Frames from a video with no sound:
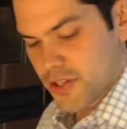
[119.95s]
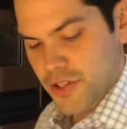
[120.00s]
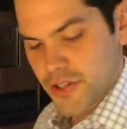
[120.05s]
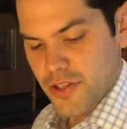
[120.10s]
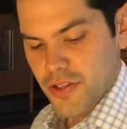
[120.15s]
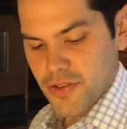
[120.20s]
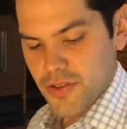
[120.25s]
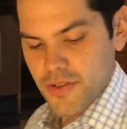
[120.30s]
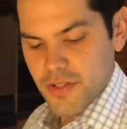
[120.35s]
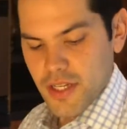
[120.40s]
You
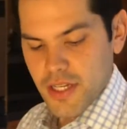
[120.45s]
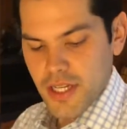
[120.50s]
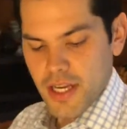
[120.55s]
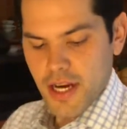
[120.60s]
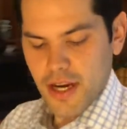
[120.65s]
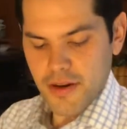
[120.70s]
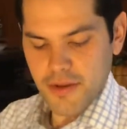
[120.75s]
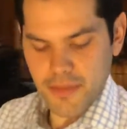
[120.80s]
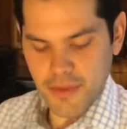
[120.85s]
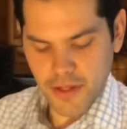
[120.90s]
can use any
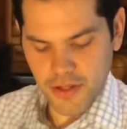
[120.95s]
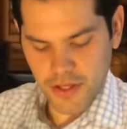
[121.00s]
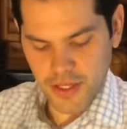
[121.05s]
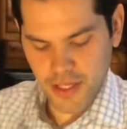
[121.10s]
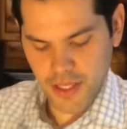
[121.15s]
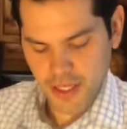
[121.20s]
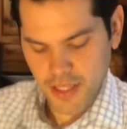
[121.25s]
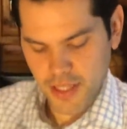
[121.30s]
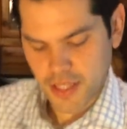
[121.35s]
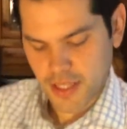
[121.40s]
kind of milk
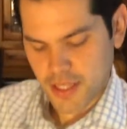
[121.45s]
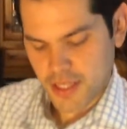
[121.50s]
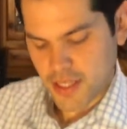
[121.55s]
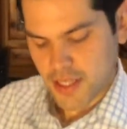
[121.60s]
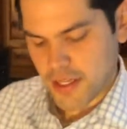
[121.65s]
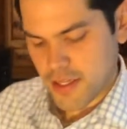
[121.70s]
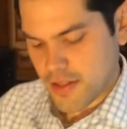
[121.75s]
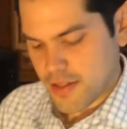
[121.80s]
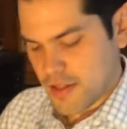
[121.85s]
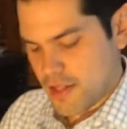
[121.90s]

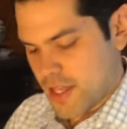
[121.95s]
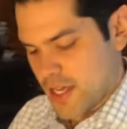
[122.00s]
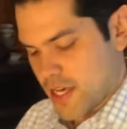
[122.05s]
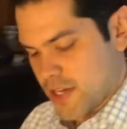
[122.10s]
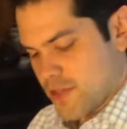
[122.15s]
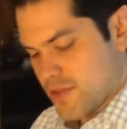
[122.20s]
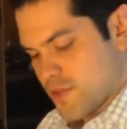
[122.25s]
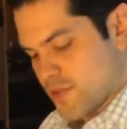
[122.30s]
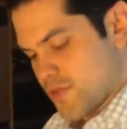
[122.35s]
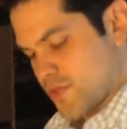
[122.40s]

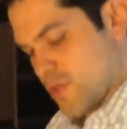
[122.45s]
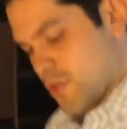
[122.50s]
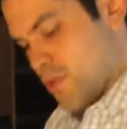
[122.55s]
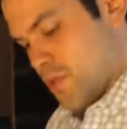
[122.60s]
that you so